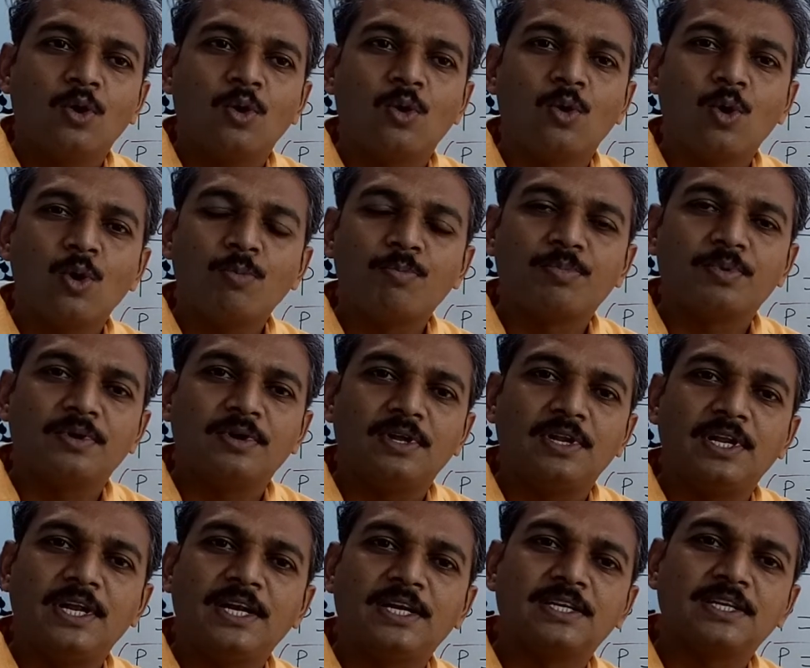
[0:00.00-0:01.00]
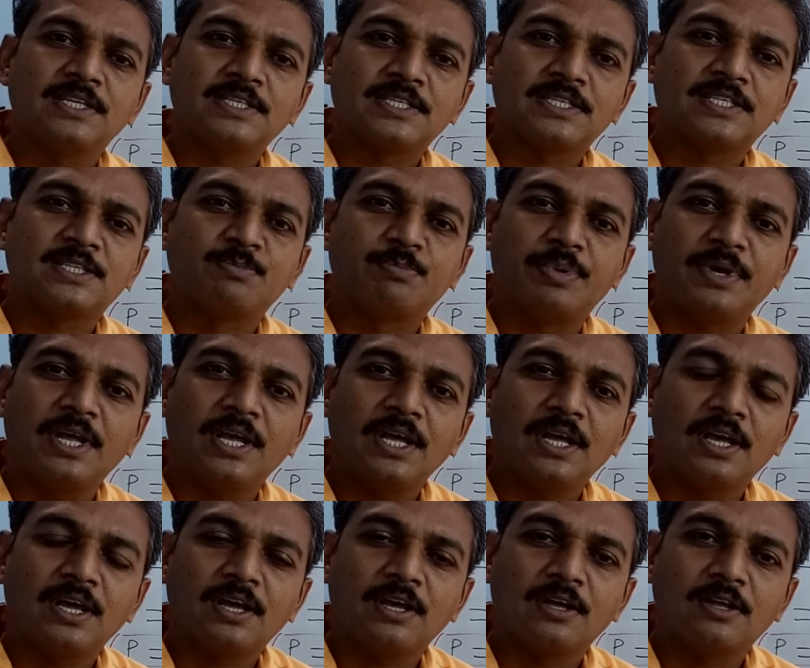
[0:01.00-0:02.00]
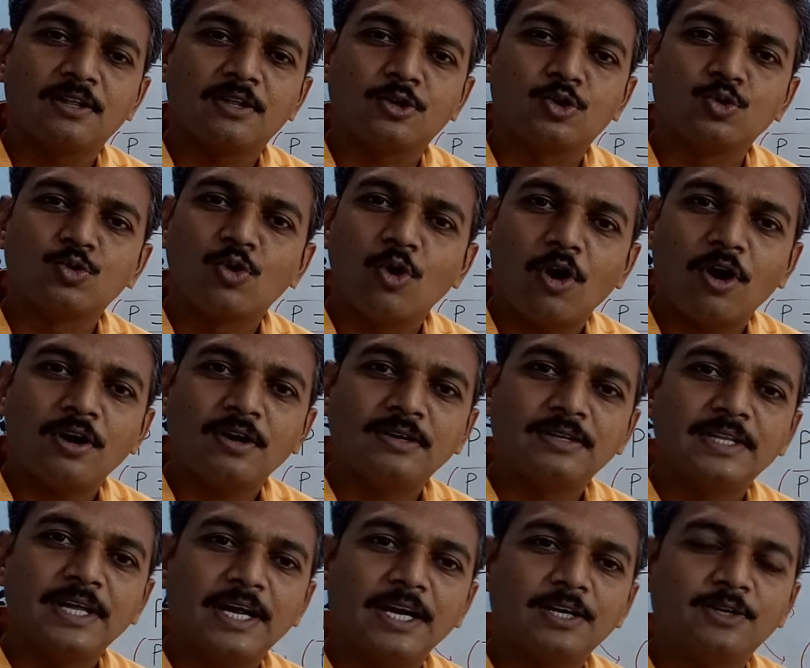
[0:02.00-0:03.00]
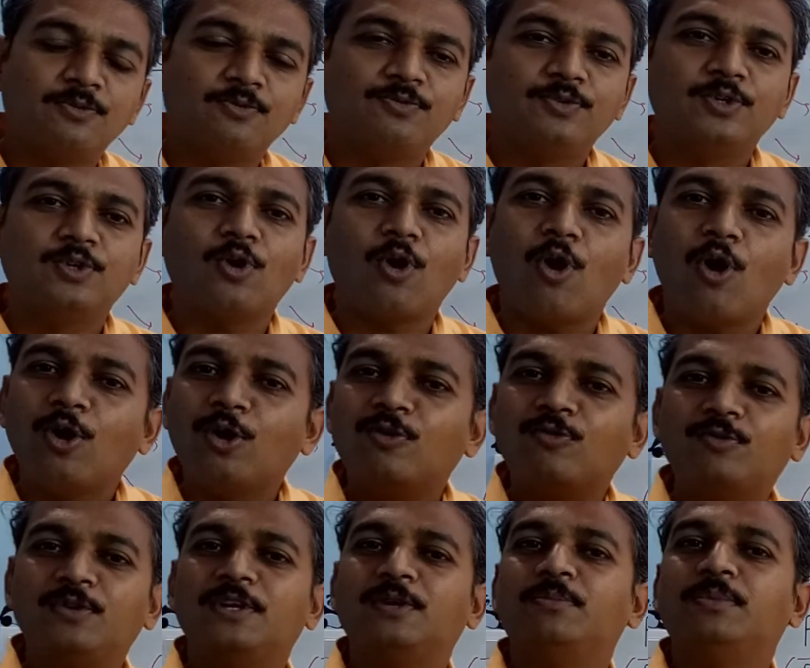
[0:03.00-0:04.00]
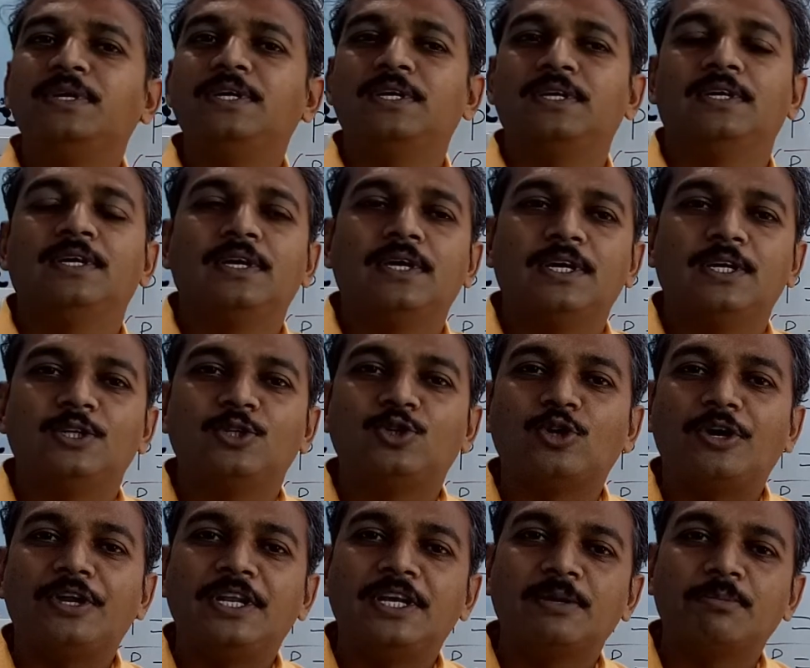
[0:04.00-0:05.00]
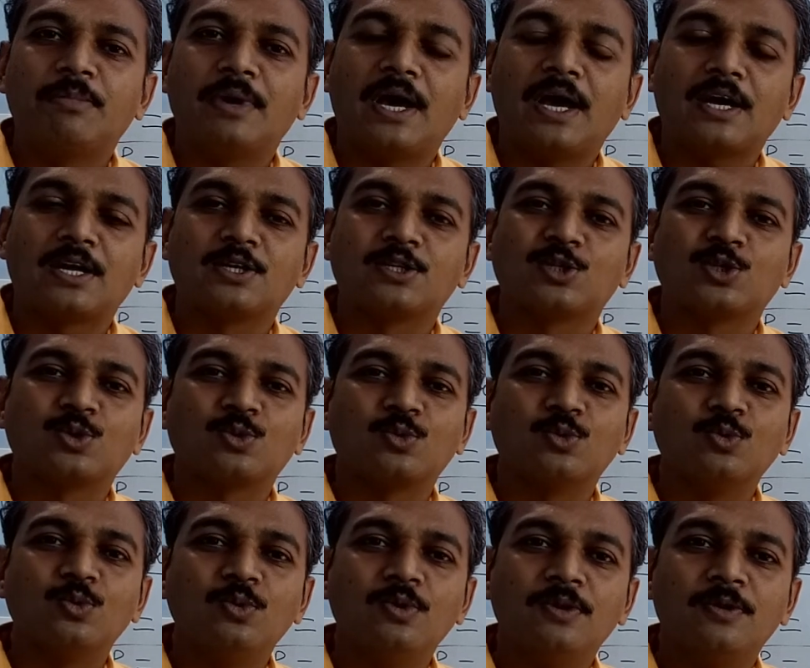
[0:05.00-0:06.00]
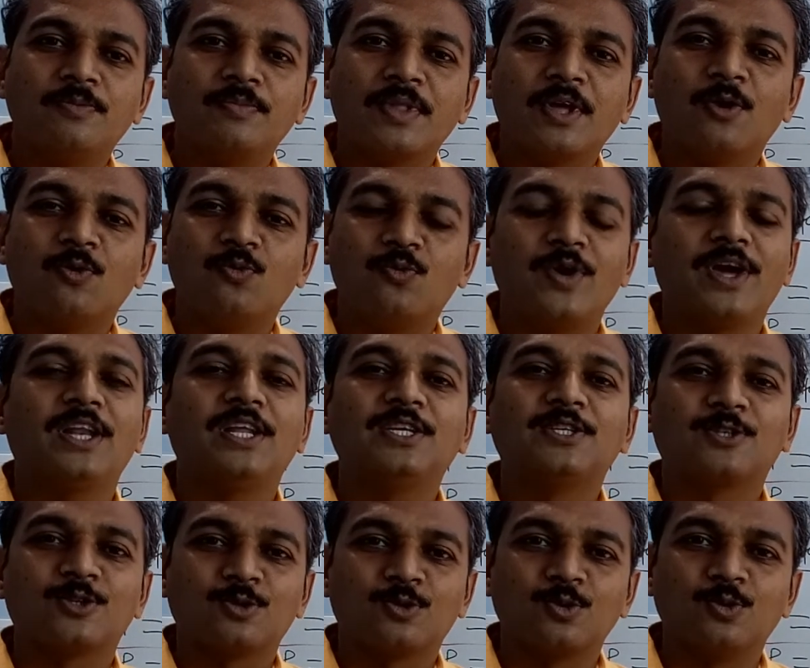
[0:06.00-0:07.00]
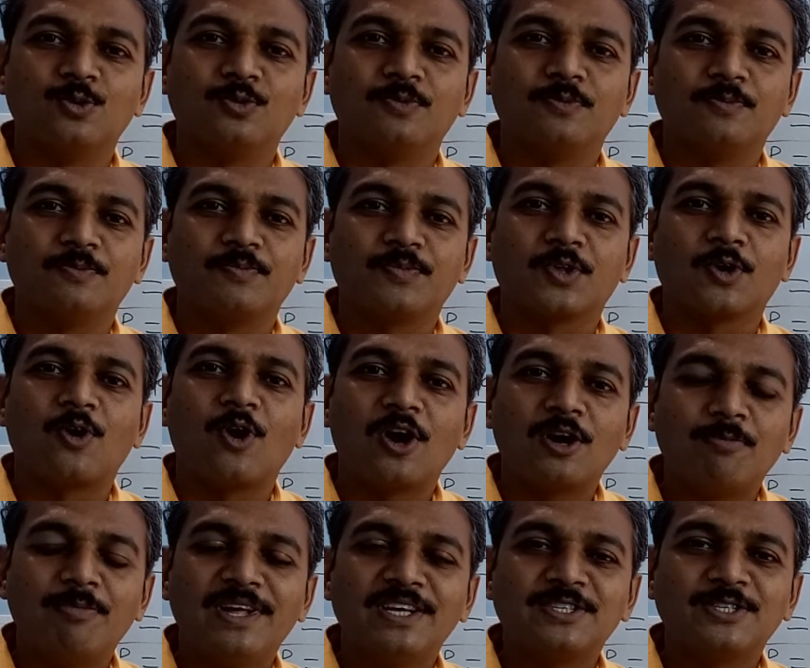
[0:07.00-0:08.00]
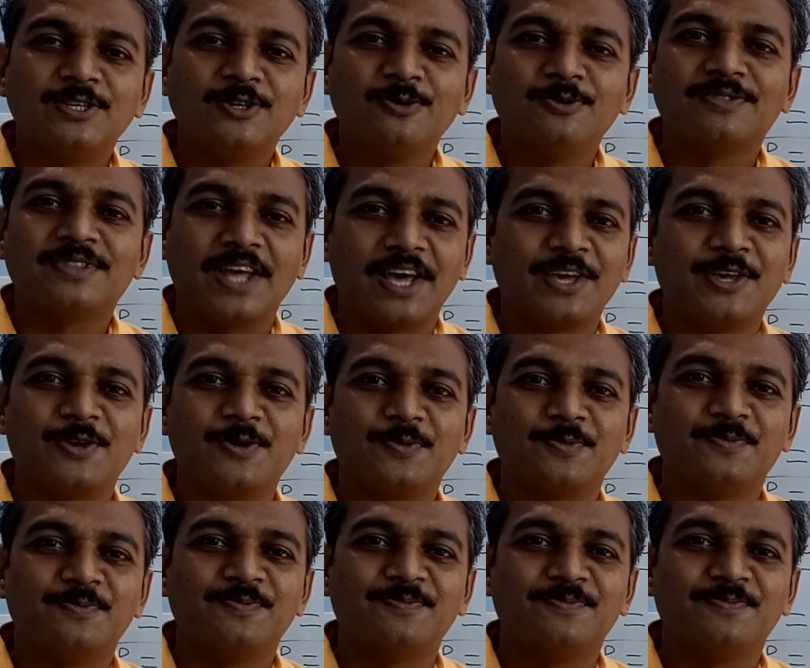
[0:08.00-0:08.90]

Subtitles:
Hope, let us pray to God that we all will be joining back school very soon. God bless you. Thank you.